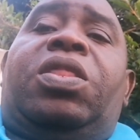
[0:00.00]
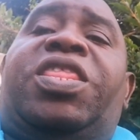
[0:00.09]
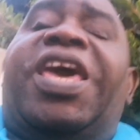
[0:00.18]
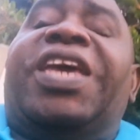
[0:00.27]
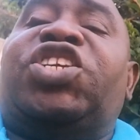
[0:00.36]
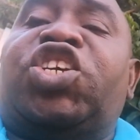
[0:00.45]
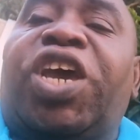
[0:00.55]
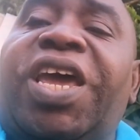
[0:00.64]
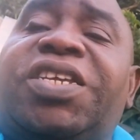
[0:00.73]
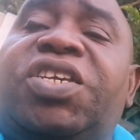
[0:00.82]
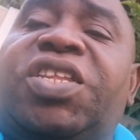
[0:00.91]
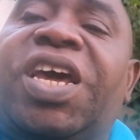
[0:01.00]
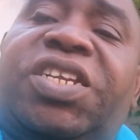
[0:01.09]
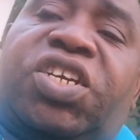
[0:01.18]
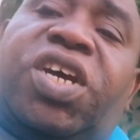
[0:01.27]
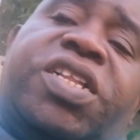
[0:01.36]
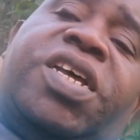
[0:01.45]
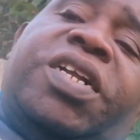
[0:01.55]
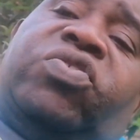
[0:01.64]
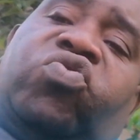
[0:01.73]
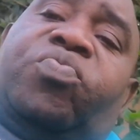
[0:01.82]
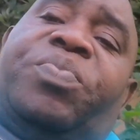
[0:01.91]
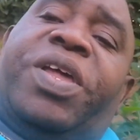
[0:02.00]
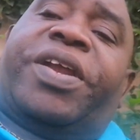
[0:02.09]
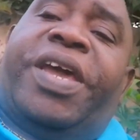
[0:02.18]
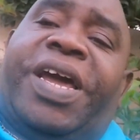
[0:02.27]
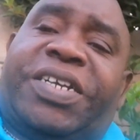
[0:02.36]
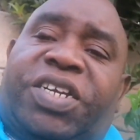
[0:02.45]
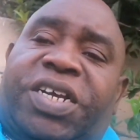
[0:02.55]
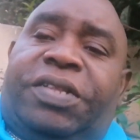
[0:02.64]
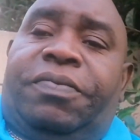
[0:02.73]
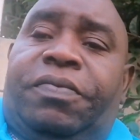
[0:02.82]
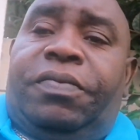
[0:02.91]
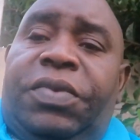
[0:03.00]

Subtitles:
They change their channel to be reaction.